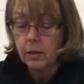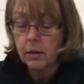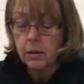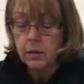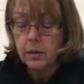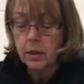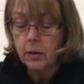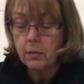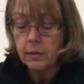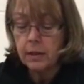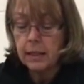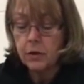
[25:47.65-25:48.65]
Oops.
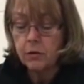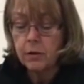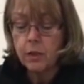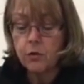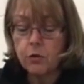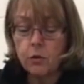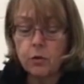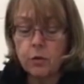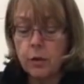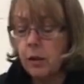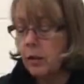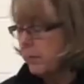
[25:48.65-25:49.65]
So
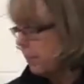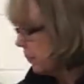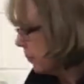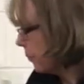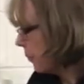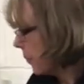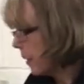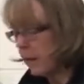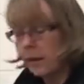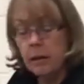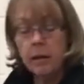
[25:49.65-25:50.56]
literally drawn